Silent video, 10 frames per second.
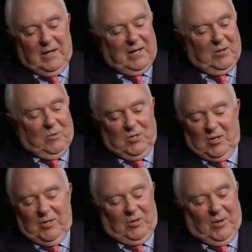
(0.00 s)
it was
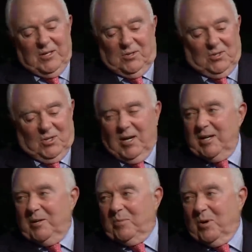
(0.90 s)
on the Great
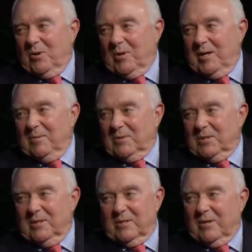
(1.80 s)
Society programs
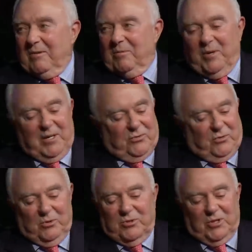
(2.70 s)
and government
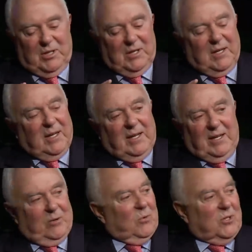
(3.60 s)
intrusion
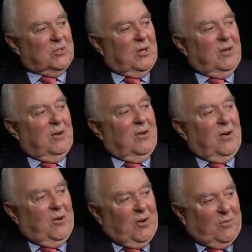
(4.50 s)
it was on,
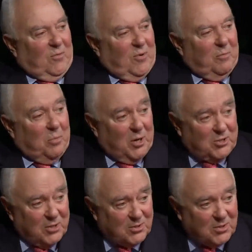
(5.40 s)
on our
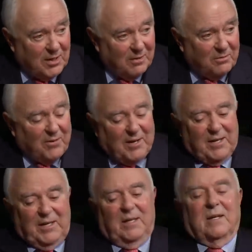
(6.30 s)
budgets and
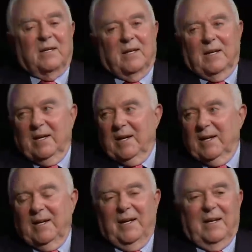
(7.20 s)
funding.
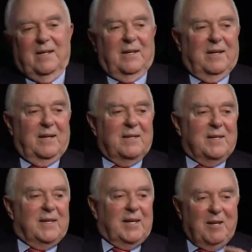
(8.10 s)
And, and uh,
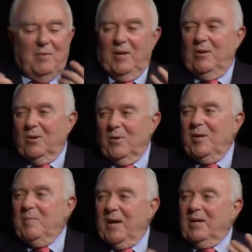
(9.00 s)
he, you know,
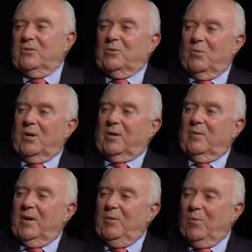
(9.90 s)
he managed to work,
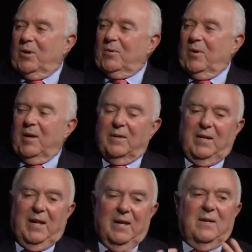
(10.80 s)
work around it.
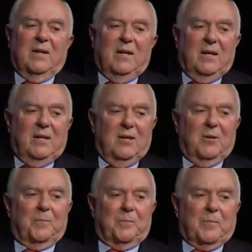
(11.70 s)
He had, you
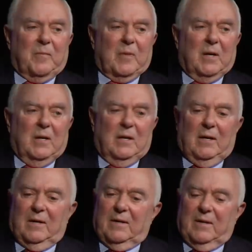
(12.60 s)
know,
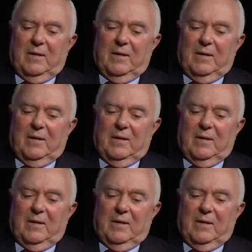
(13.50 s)
uh,